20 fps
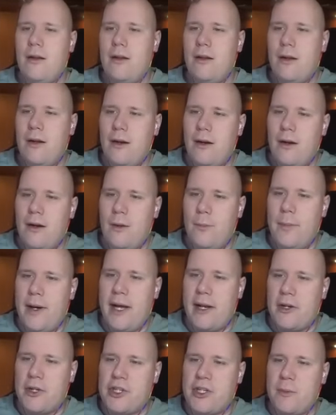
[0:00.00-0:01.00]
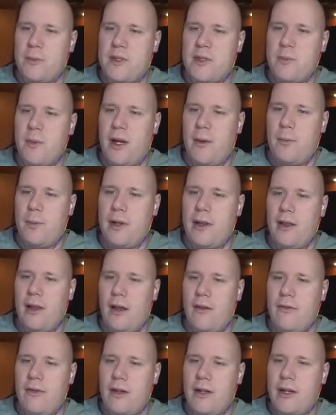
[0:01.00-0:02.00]
Oh, battleships, my
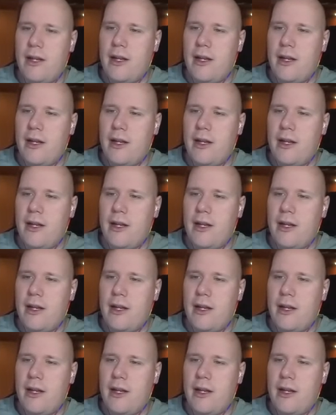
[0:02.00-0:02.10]
beloved.